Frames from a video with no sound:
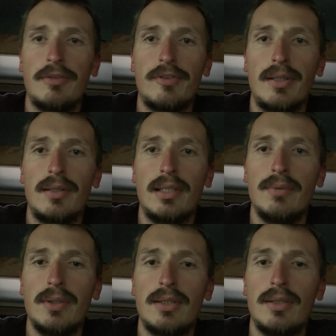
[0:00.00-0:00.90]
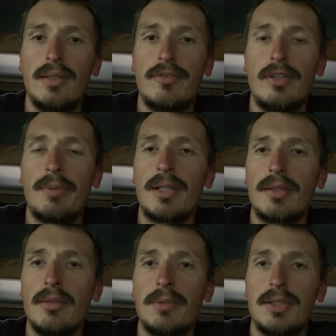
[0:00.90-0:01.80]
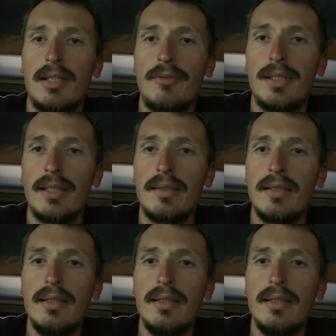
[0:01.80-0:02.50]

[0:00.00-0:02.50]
I figured they would still have the part numbers and everything,